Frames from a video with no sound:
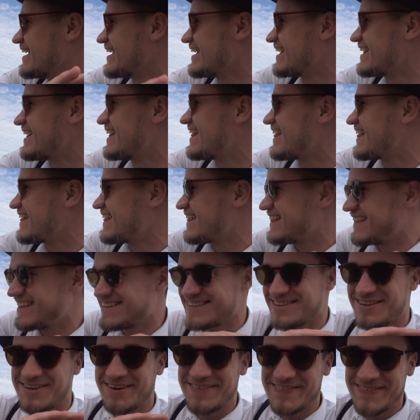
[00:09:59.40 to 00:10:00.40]
a convoy.
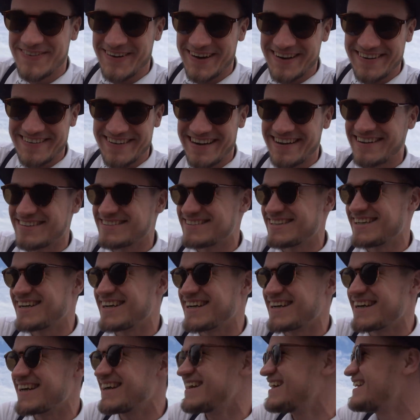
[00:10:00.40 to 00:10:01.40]
The convoy around a
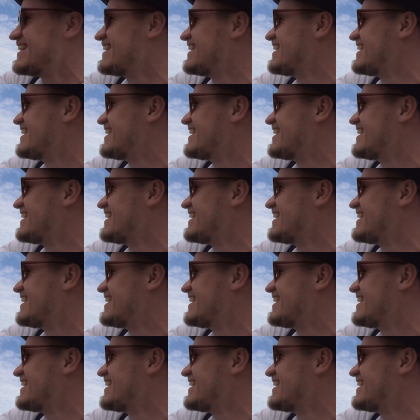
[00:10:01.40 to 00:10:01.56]
circle.